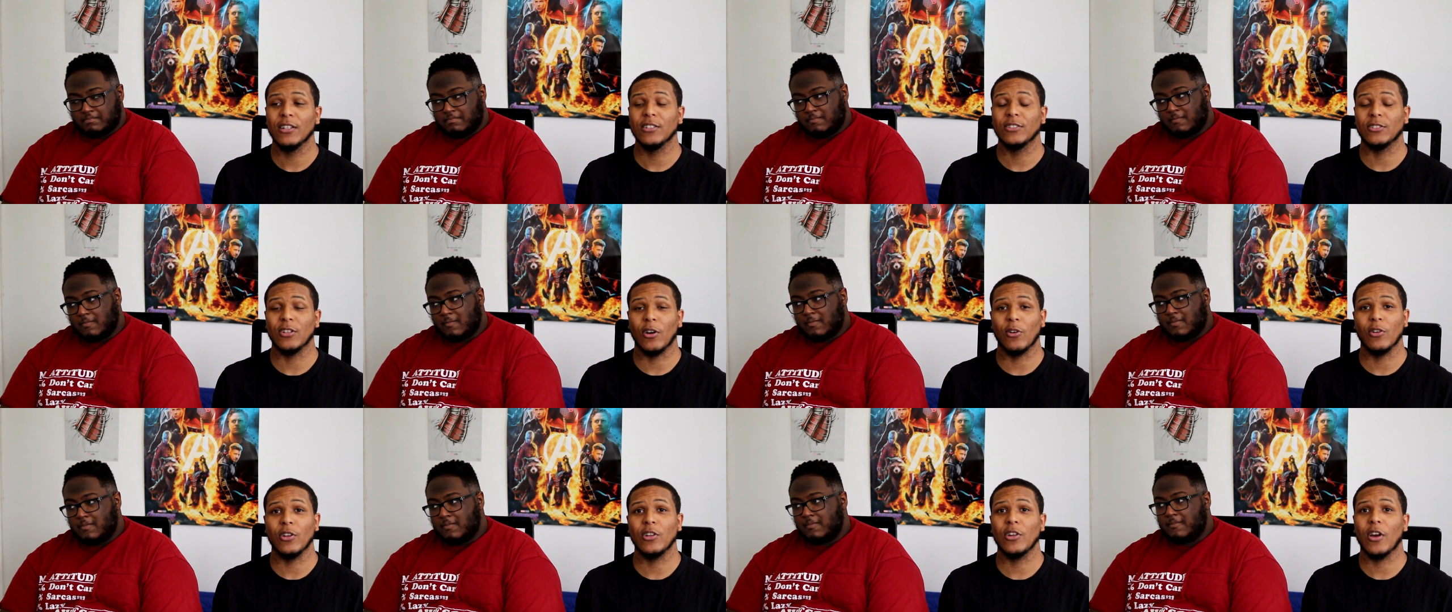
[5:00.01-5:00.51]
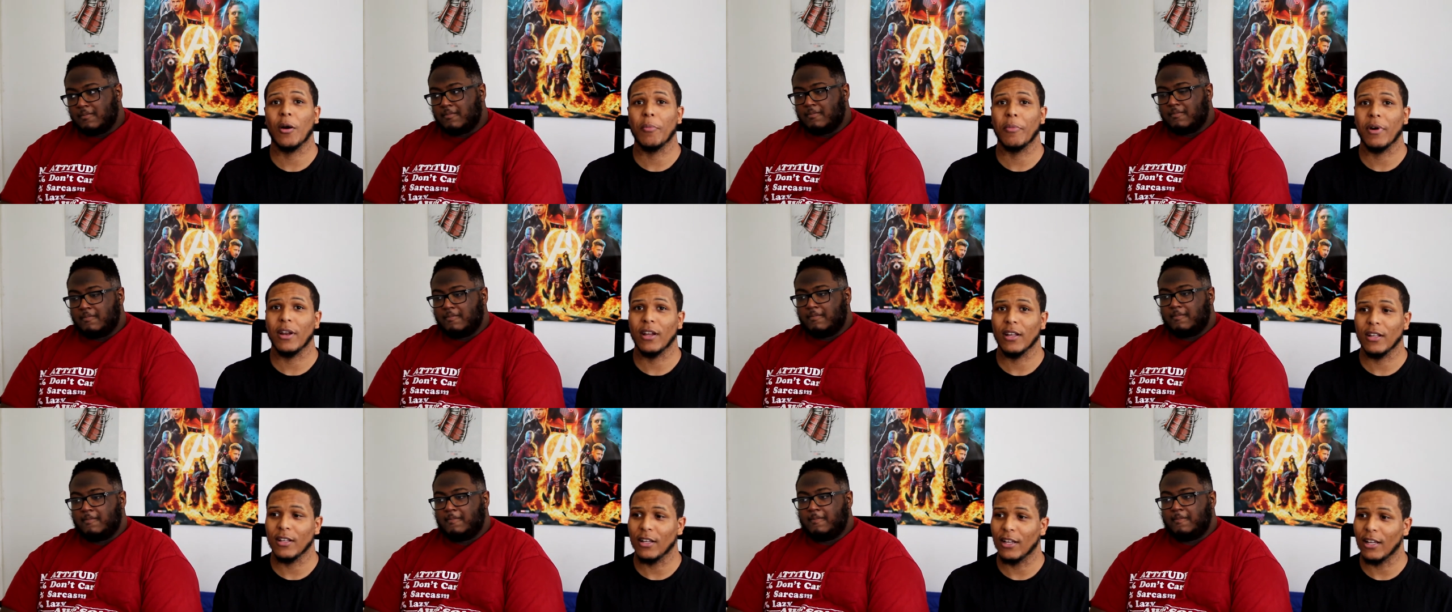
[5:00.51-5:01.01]
Speaker 1: Sony, y'all
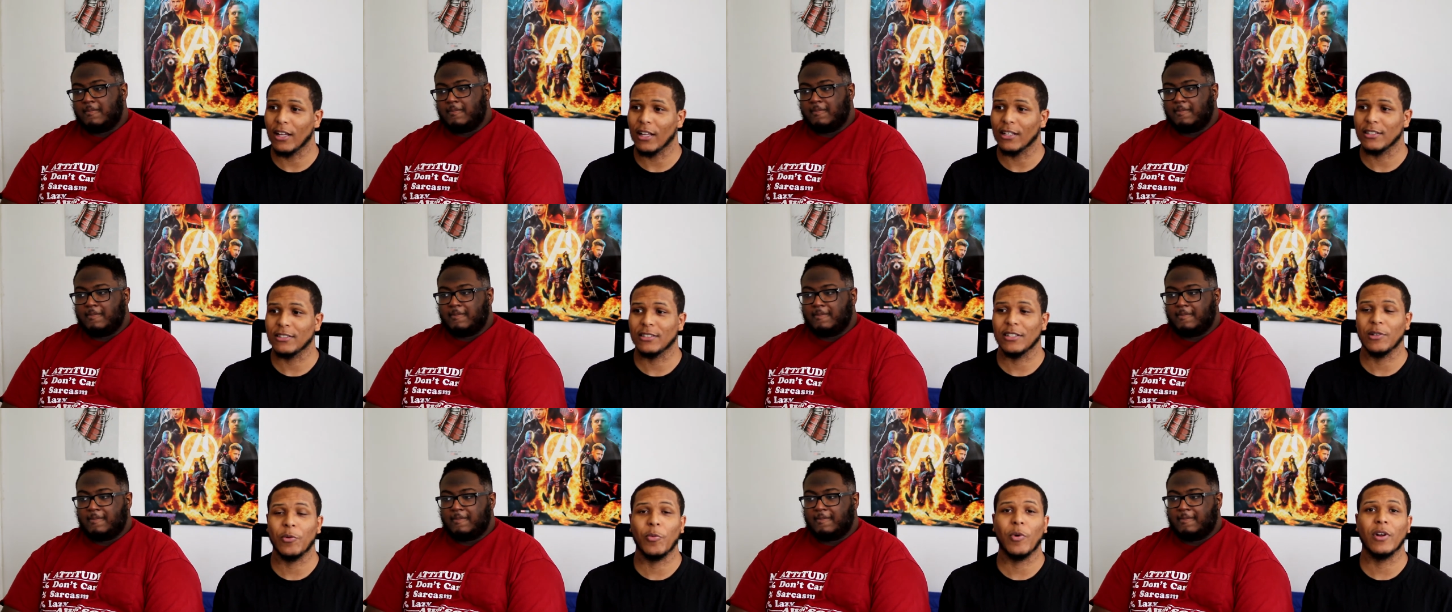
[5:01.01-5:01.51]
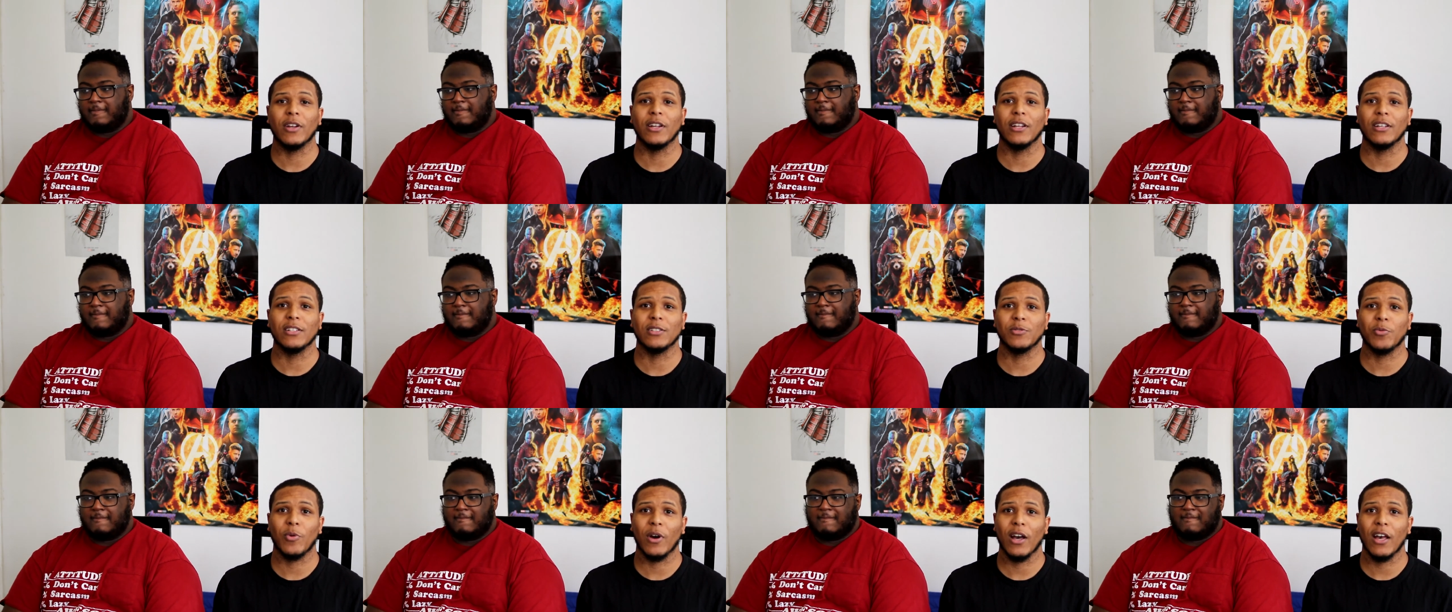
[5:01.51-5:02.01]
better uh, send one
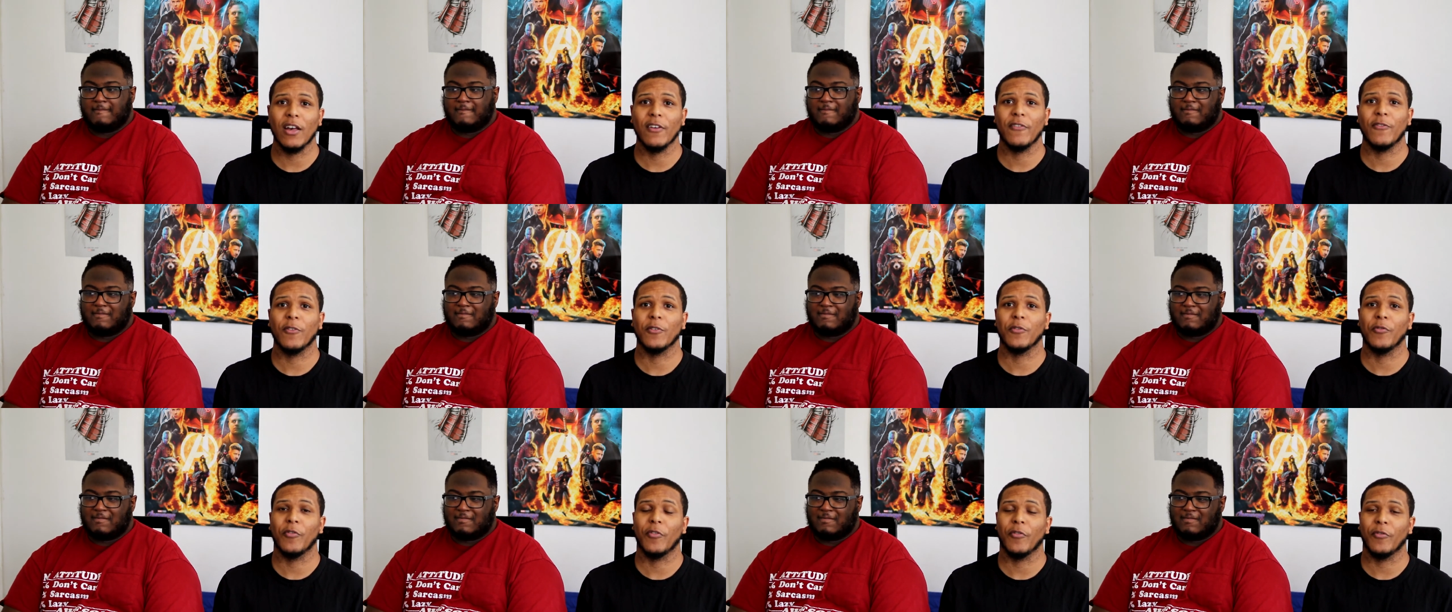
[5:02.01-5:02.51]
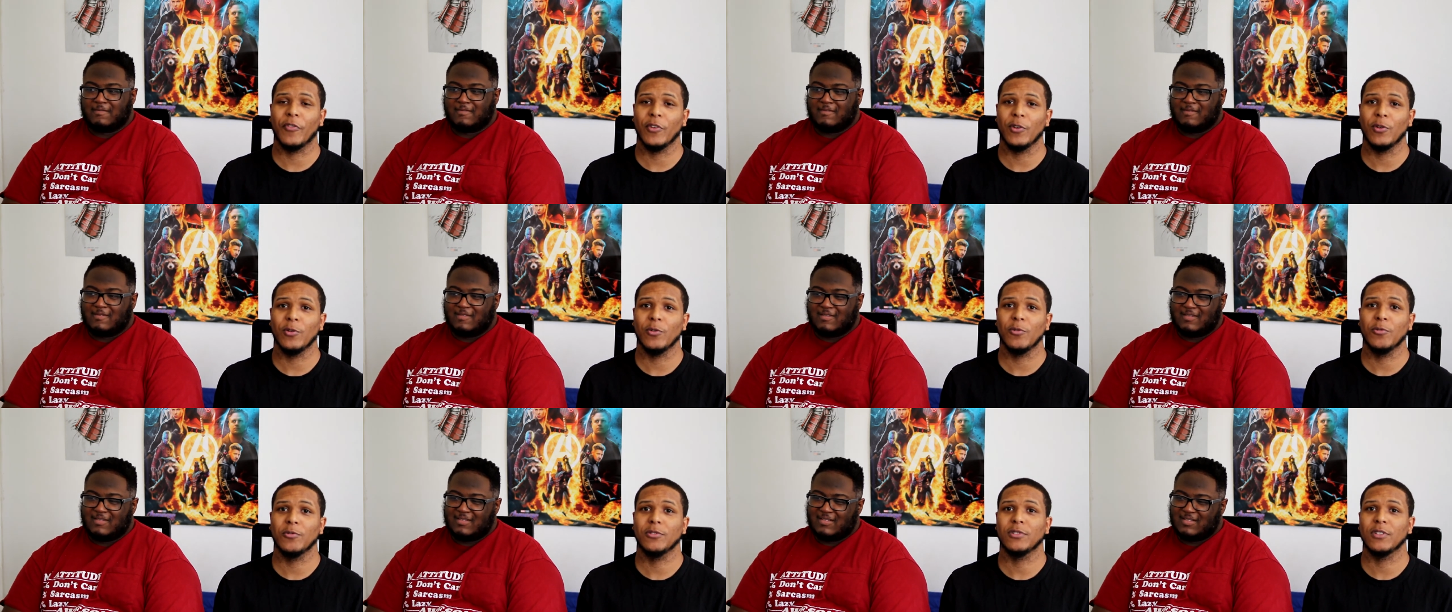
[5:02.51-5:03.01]
this way for
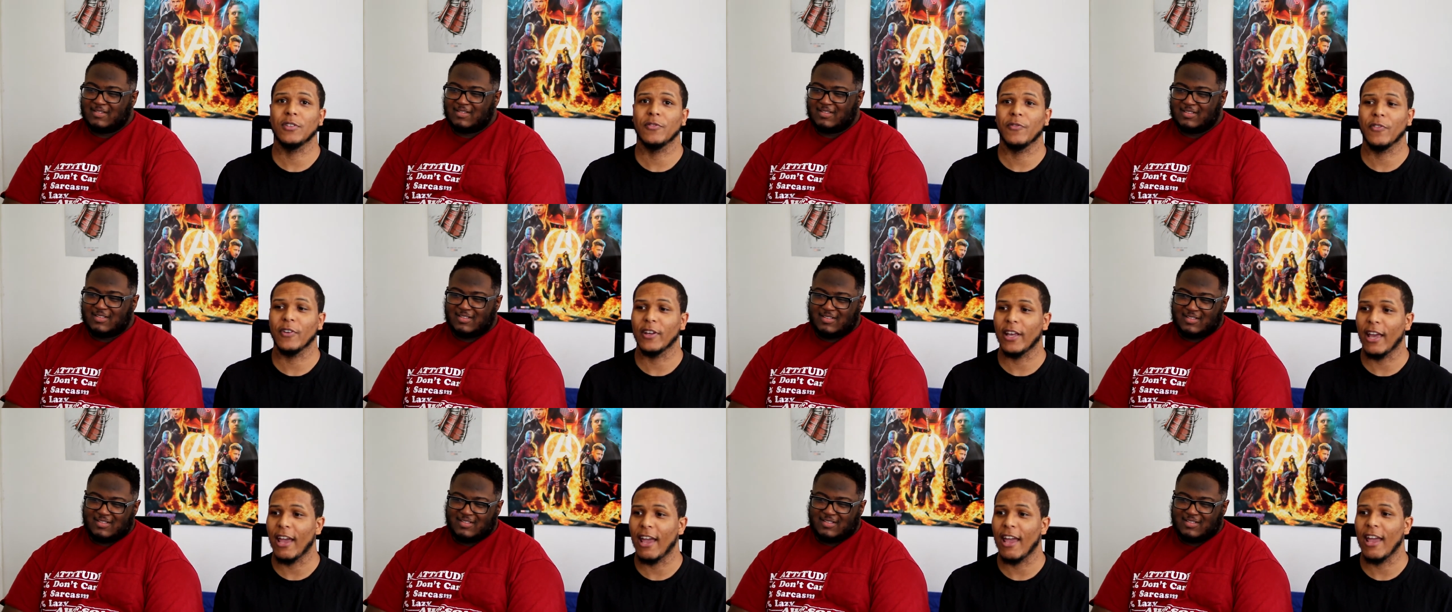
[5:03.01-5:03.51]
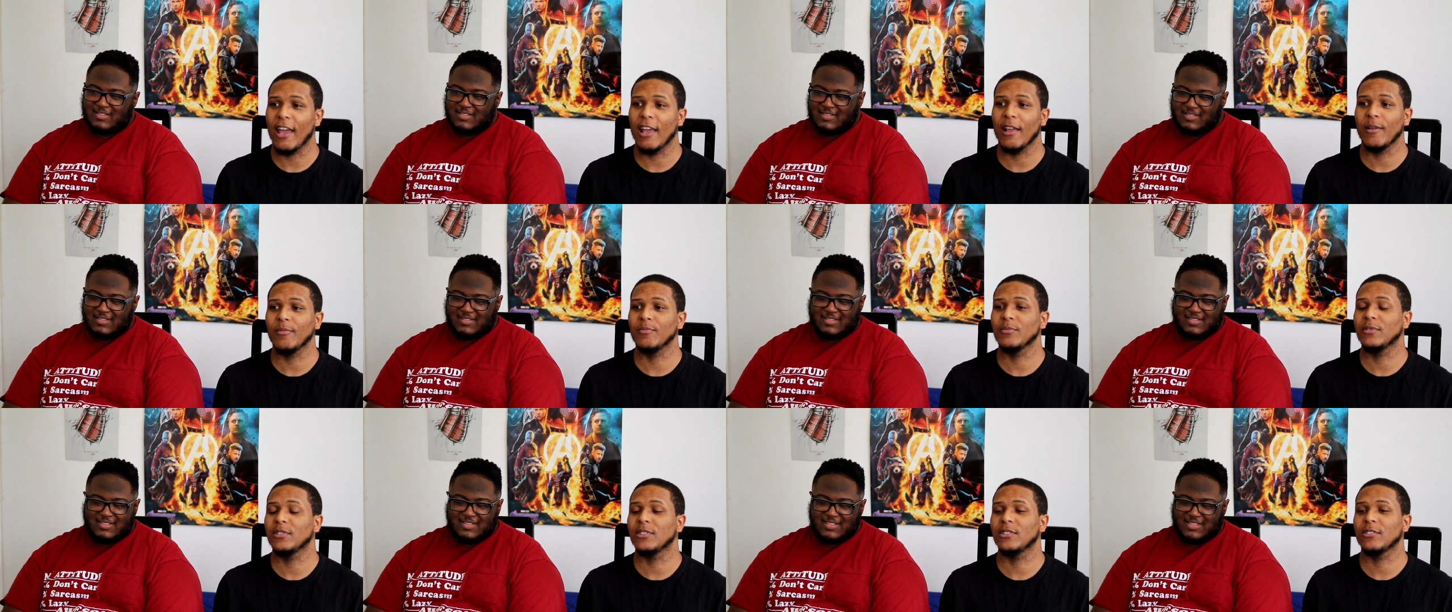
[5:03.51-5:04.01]
reviews,
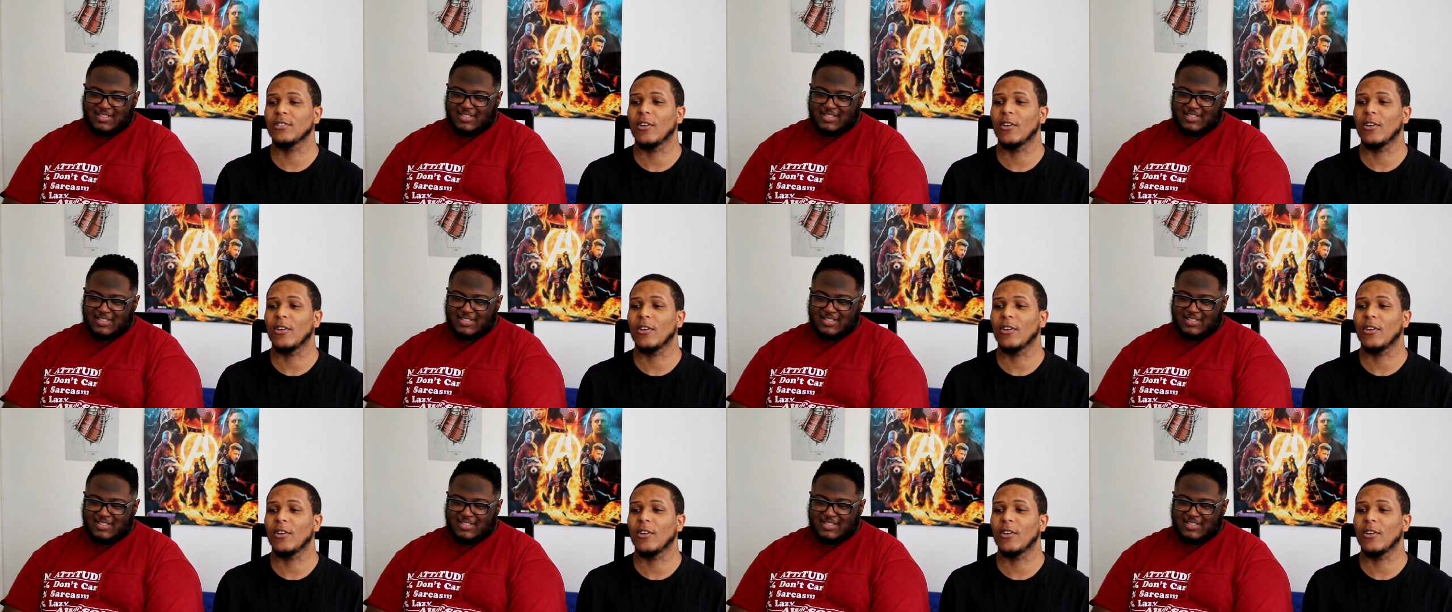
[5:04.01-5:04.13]
games,